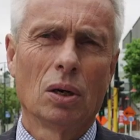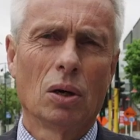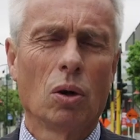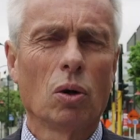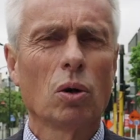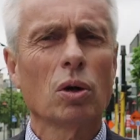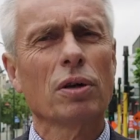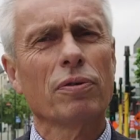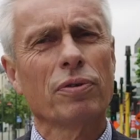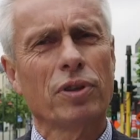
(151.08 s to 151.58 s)

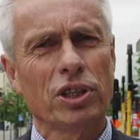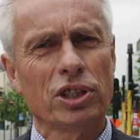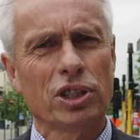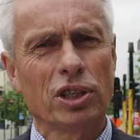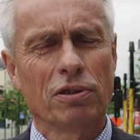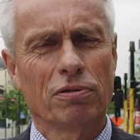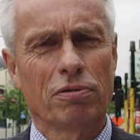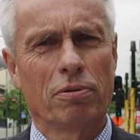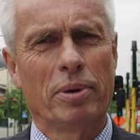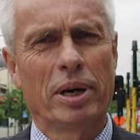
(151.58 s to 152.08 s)
All of this
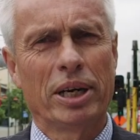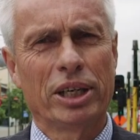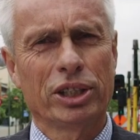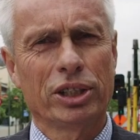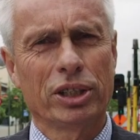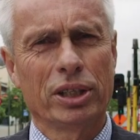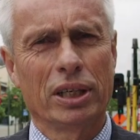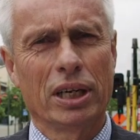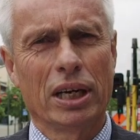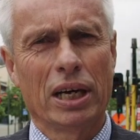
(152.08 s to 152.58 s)

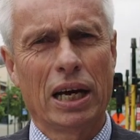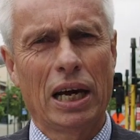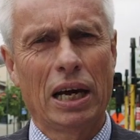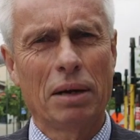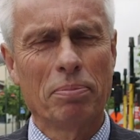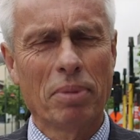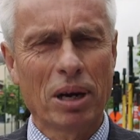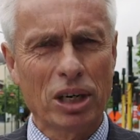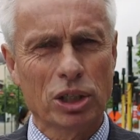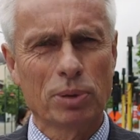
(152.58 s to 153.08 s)
information
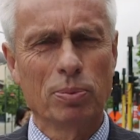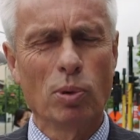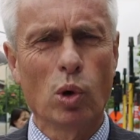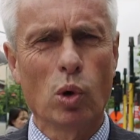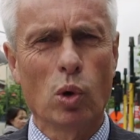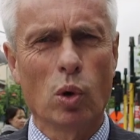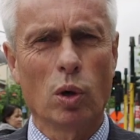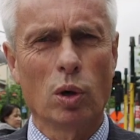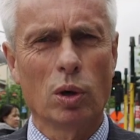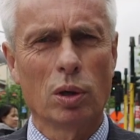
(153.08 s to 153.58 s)
and much
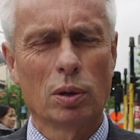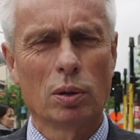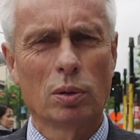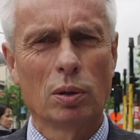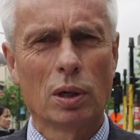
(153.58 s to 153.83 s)
more